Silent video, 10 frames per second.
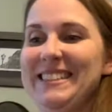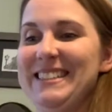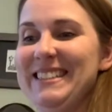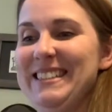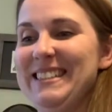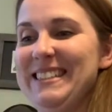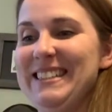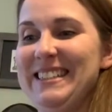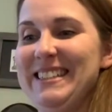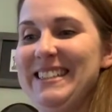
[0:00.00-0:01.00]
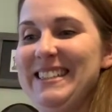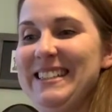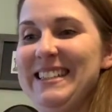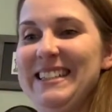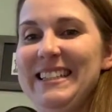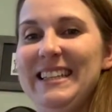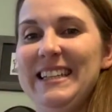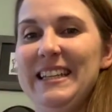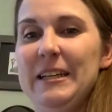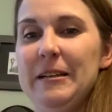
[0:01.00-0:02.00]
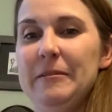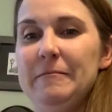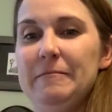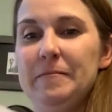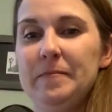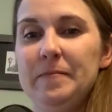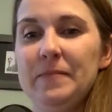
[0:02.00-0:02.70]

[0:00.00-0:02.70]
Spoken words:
No one is speaking in this clip.